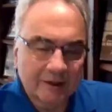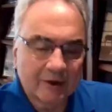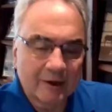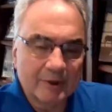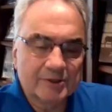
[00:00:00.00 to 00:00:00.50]
know
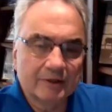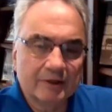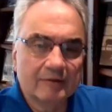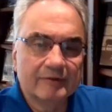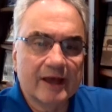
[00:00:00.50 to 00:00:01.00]
how much you
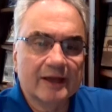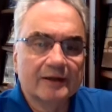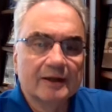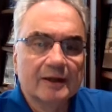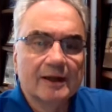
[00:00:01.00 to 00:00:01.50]
love
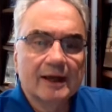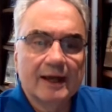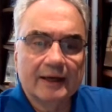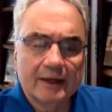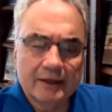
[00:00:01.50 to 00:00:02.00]
that.
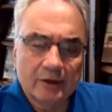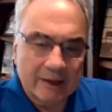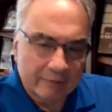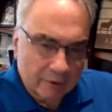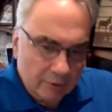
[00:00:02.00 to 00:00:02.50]
And I know
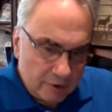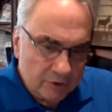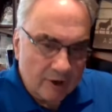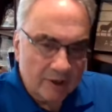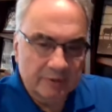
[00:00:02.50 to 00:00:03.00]
you have a little
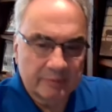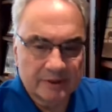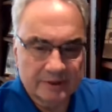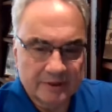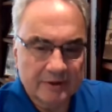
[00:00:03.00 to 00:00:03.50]
construction
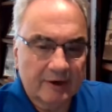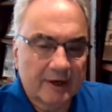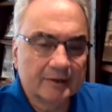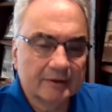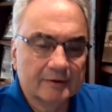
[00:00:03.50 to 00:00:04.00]
business,
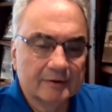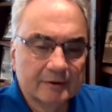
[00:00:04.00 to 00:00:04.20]
correct?